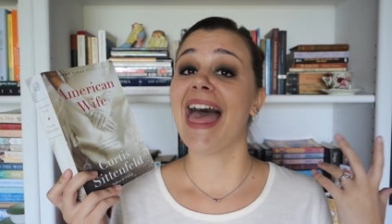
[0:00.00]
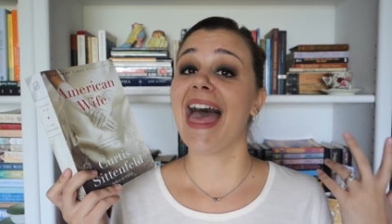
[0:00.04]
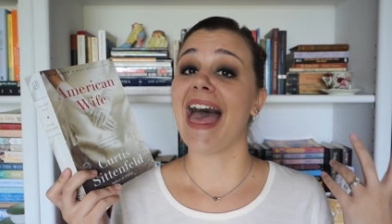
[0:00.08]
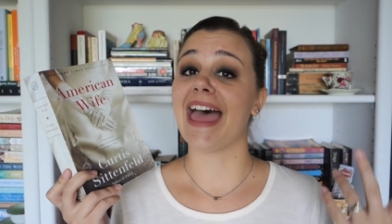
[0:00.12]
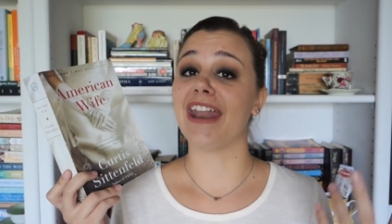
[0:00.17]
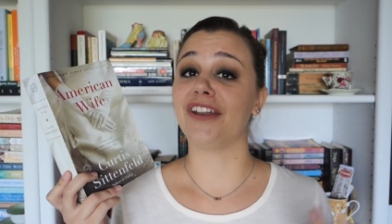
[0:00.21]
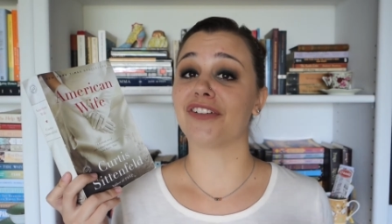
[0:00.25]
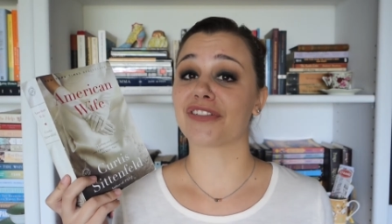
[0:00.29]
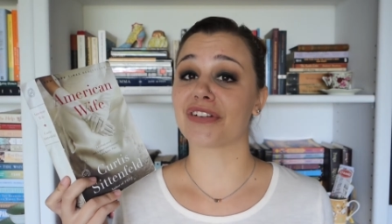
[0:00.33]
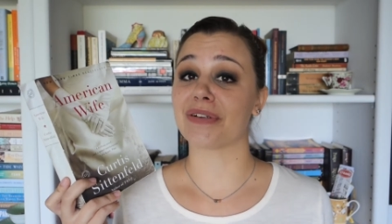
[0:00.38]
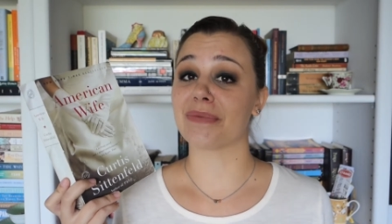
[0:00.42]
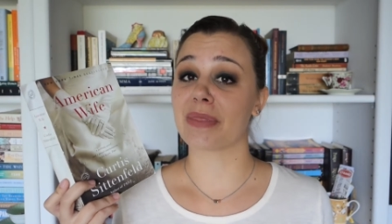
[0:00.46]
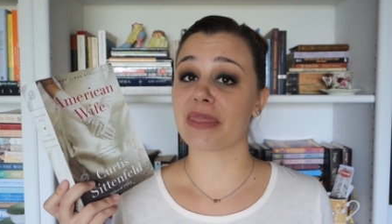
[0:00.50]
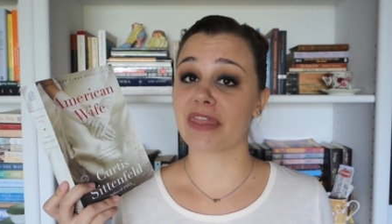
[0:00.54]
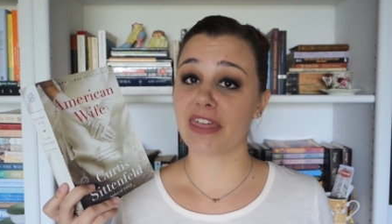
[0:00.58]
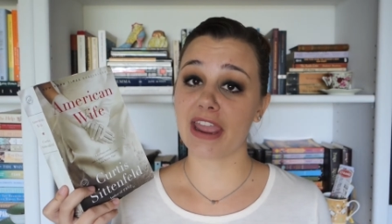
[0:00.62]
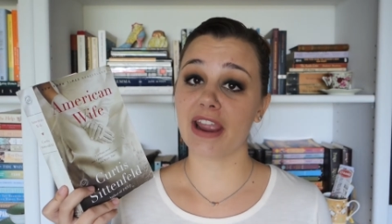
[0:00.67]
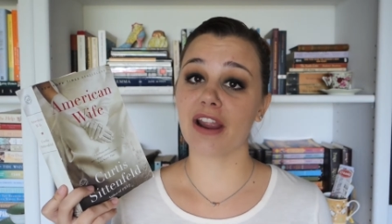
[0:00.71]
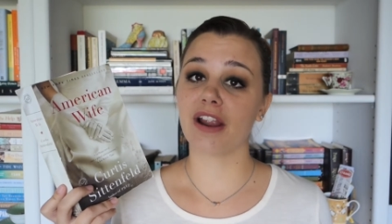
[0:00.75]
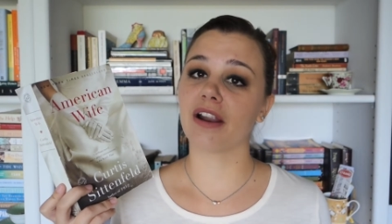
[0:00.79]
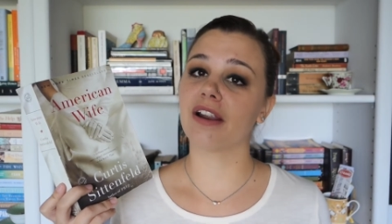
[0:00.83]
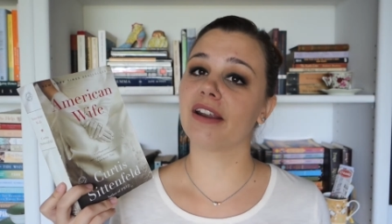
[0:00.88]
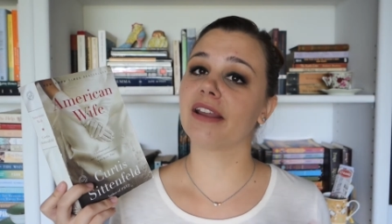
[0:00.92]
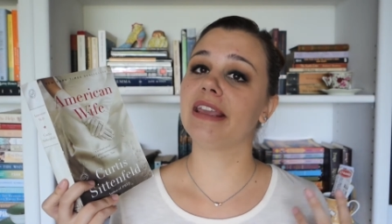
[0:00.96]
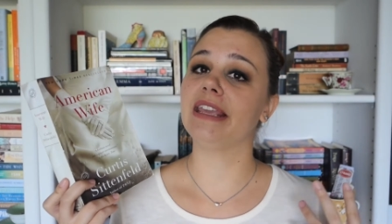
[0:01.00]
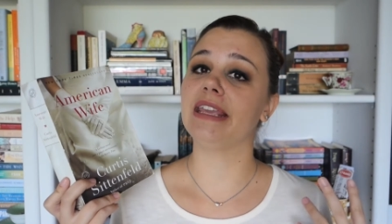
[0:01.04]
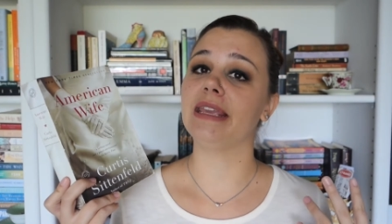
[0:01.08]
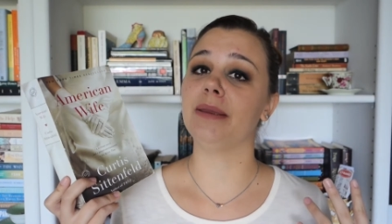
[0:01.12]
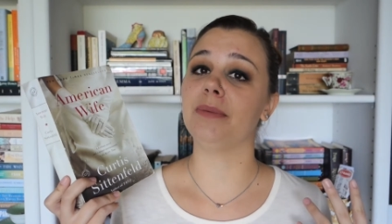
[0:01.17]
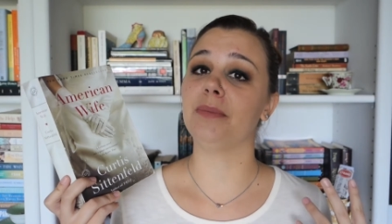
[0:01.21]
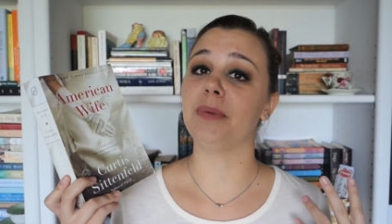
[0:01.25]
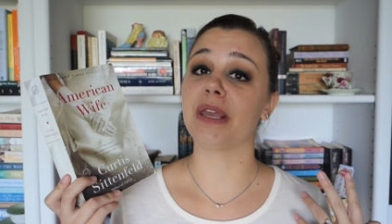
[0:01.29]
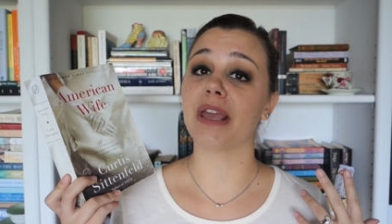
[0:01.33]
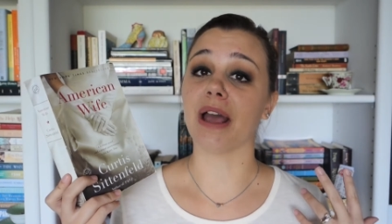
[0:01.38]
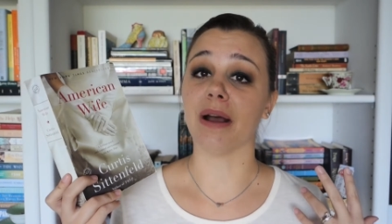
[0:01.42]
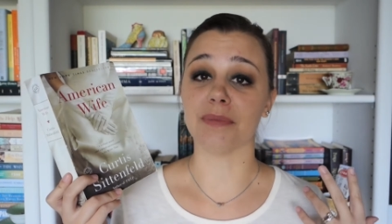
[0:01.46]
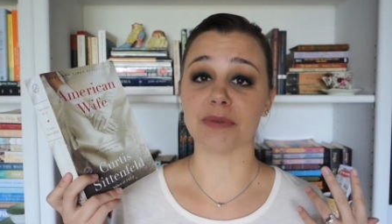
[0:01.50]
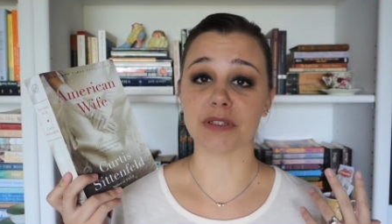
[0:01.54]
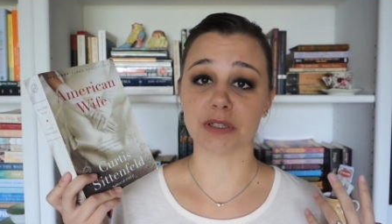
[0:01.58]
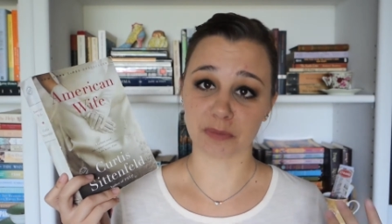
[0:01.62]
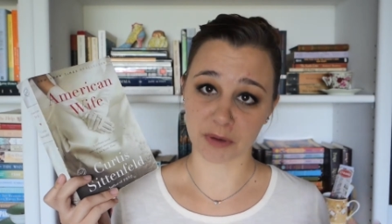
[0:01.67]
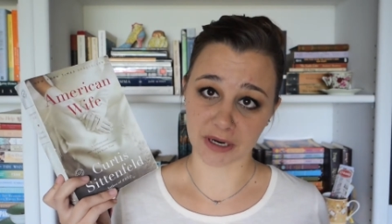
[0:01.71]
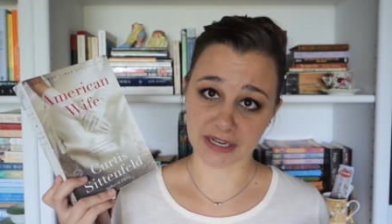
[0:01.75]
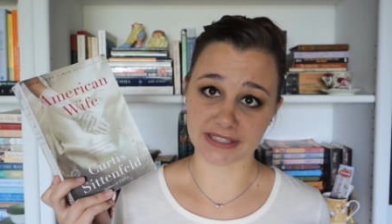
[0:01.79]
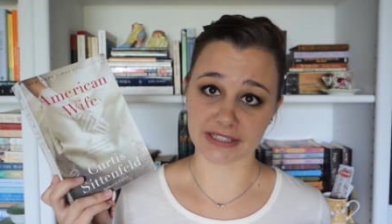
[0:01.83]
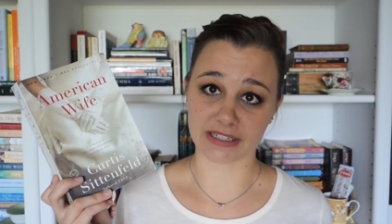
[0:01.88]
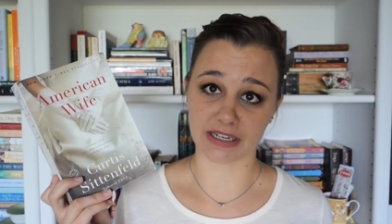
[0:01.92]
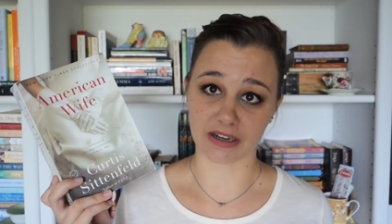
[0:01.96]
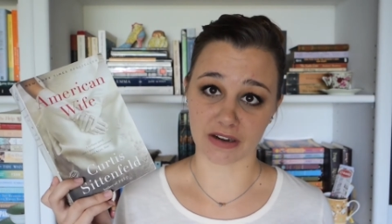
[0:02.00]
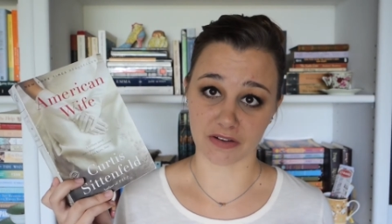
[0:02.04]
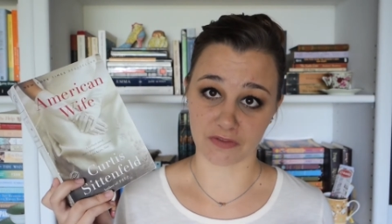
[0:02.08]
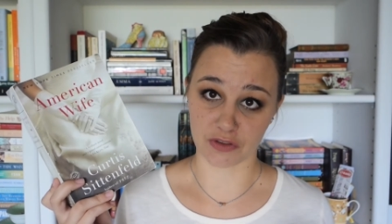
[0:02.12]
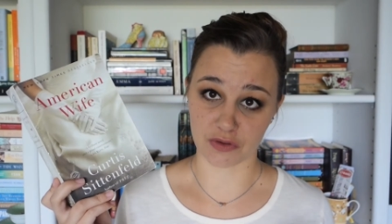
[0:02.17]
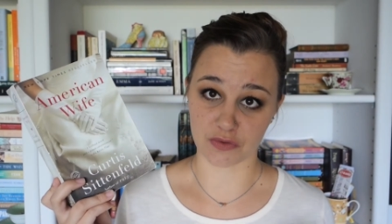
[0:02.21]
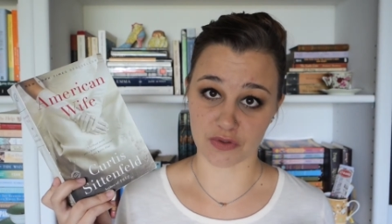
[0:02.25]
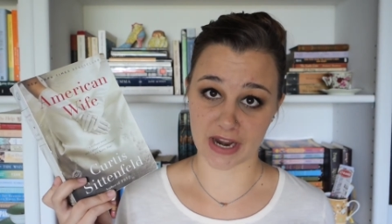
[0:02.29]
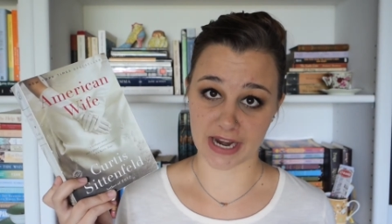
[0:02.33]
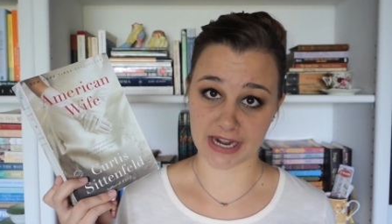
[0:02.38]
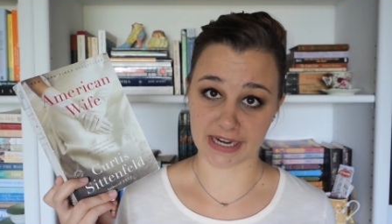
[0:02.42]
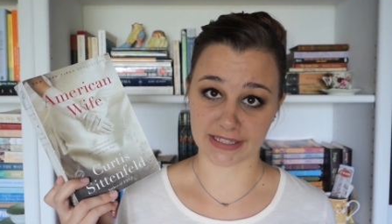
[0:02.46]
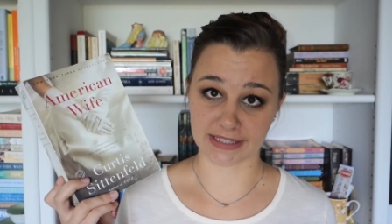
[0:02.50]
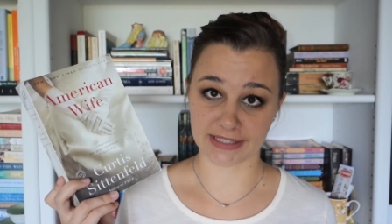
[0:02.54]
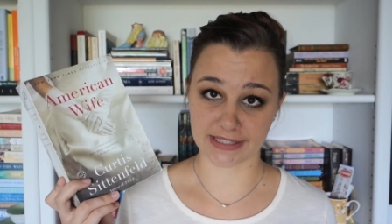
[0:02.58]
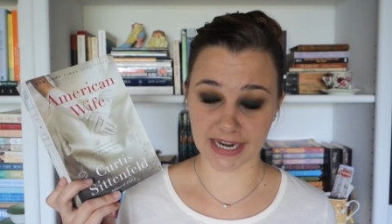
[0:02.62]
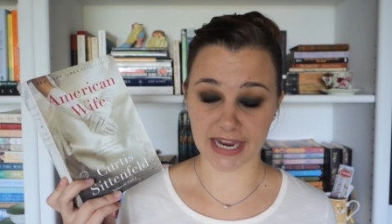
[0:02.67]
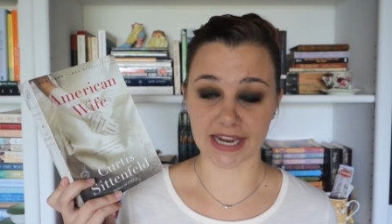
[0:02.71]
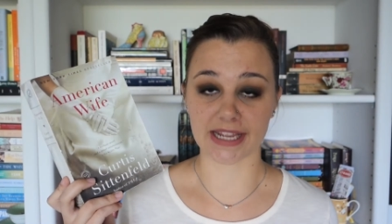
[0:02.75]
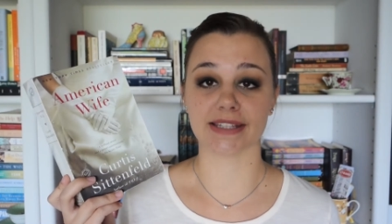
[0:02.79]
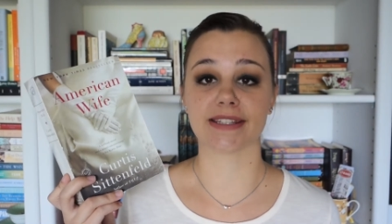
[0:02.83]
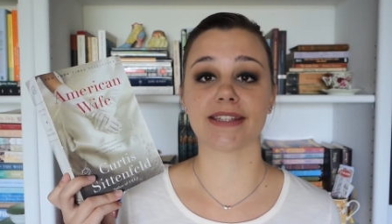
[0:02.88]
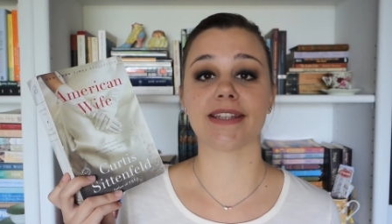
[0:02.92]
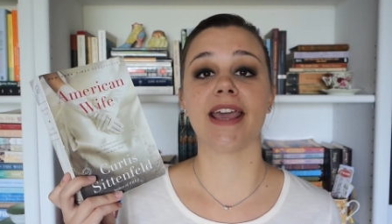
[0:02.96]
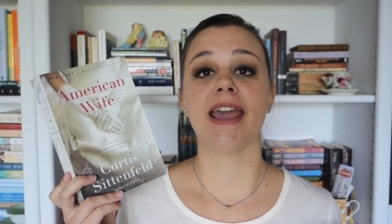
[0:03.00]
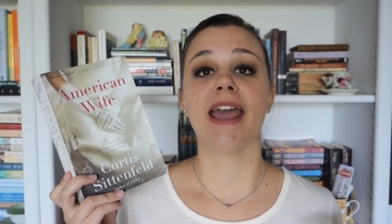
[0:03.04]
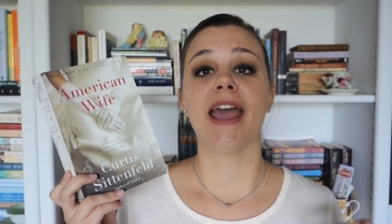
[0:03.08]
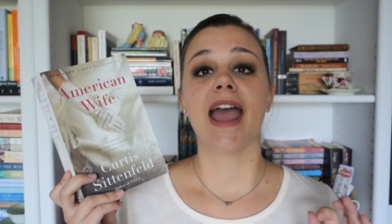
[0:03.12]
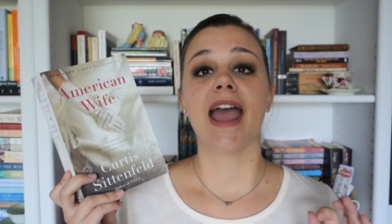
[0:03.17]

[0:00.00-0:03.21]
and from there he becomes the president of the United States.